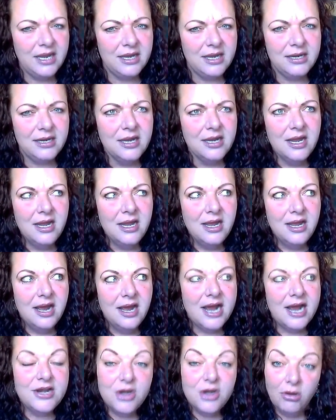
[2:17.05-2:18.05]
And
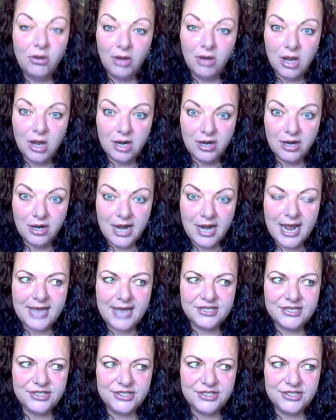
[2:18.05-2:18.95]
I no longer had